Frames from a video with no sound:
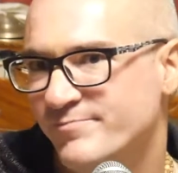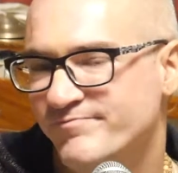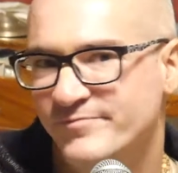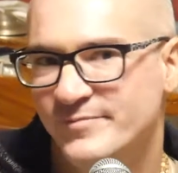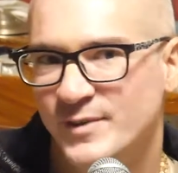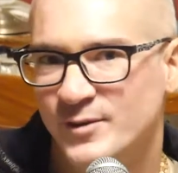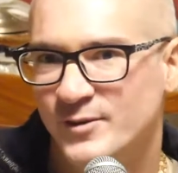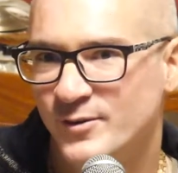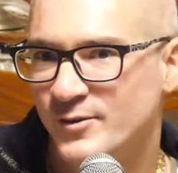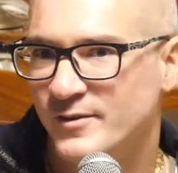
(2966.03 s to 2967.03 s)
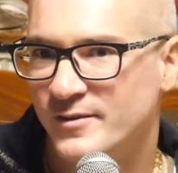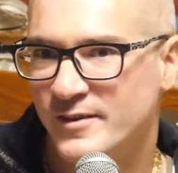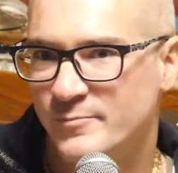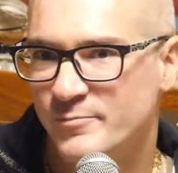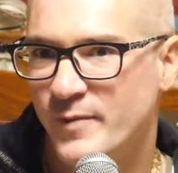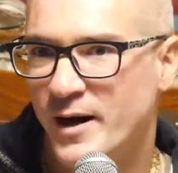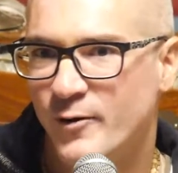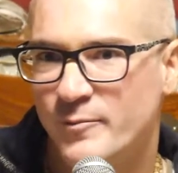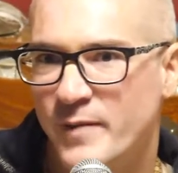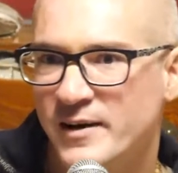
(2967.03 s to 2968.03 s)
not
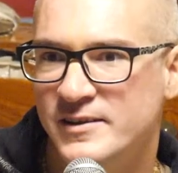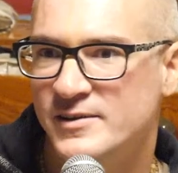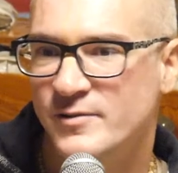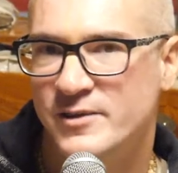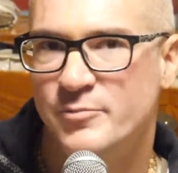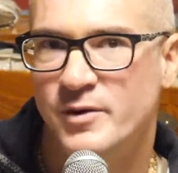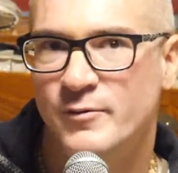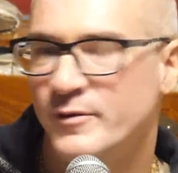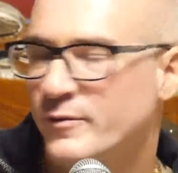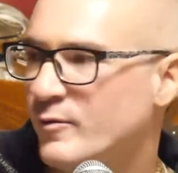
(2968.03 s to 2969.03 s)
mind is very powerful.